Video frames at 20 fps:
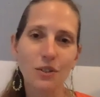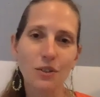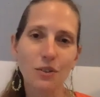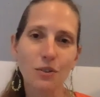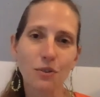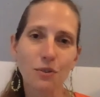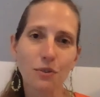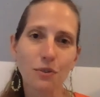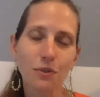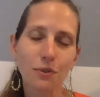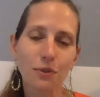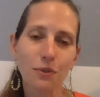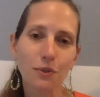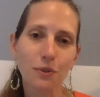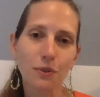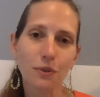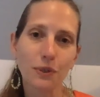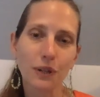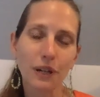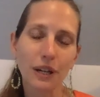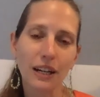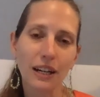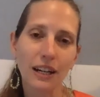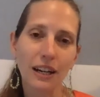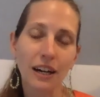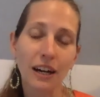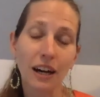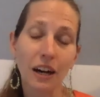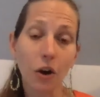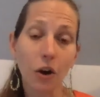to
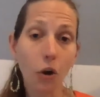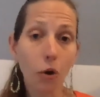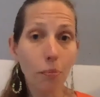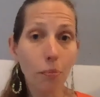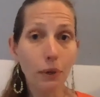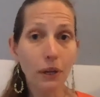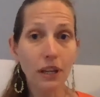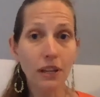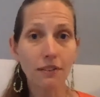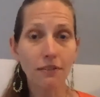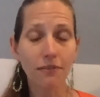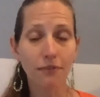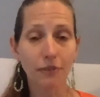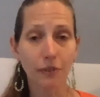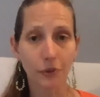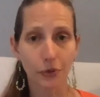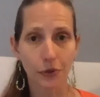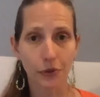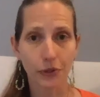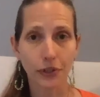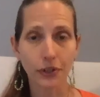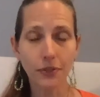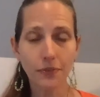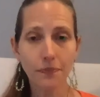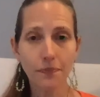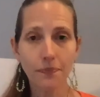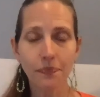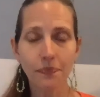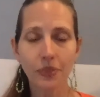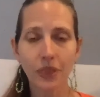open it further.
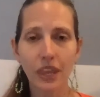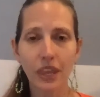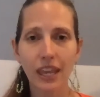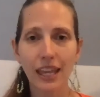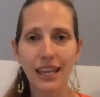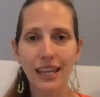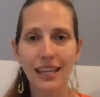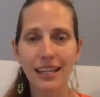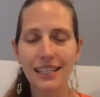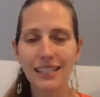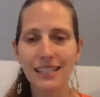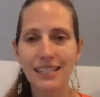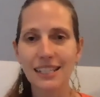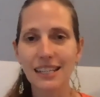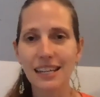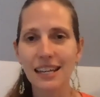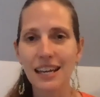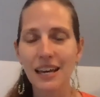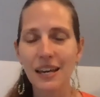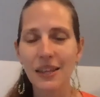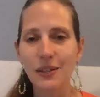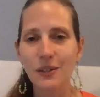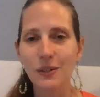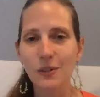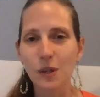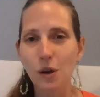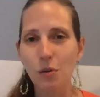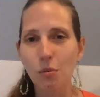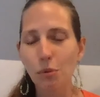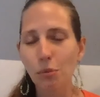And there's a
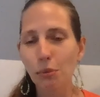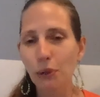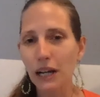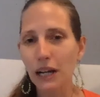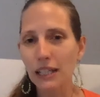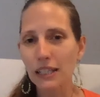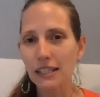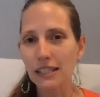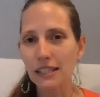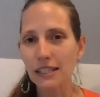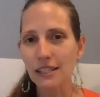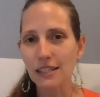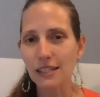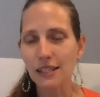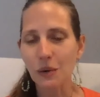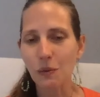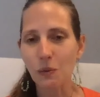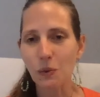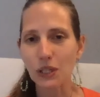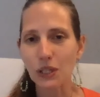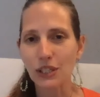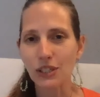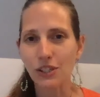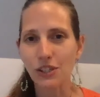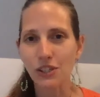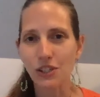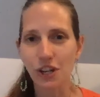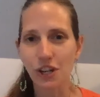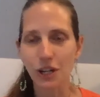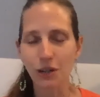couple practices I want to
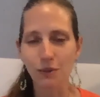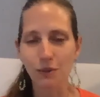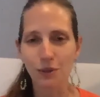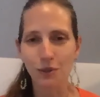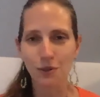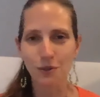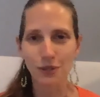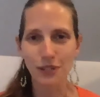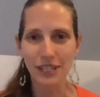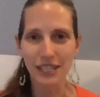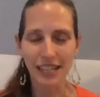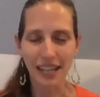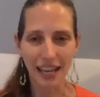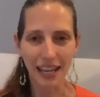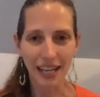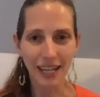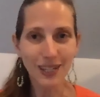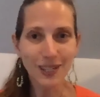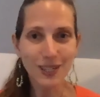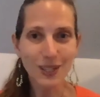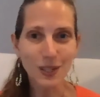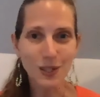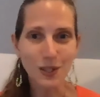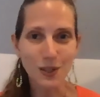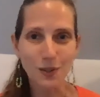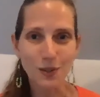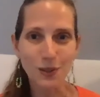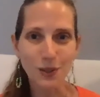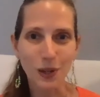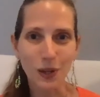share with you today to do
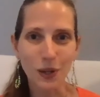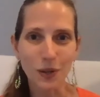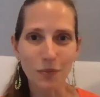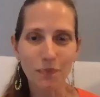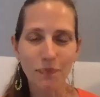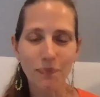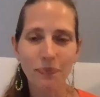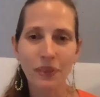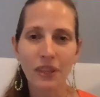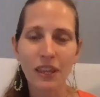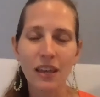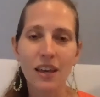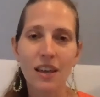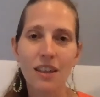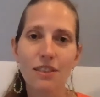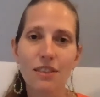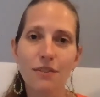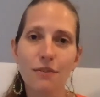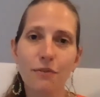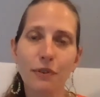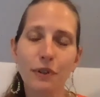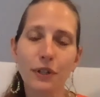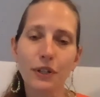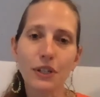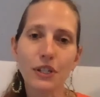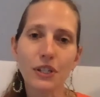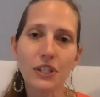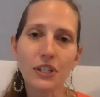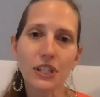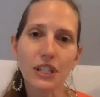so. The
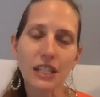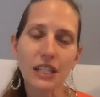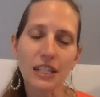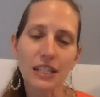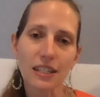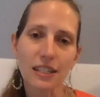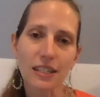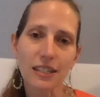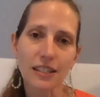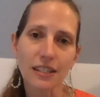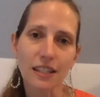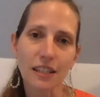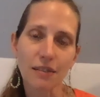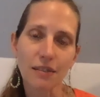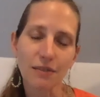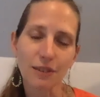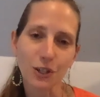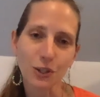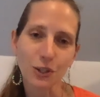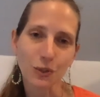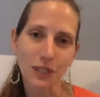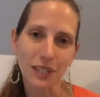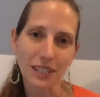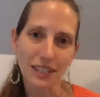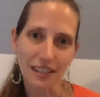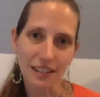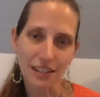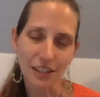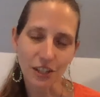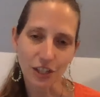first is a
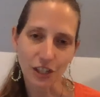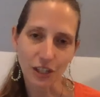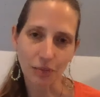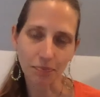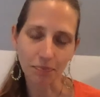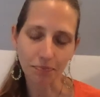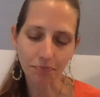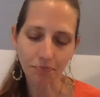visualization.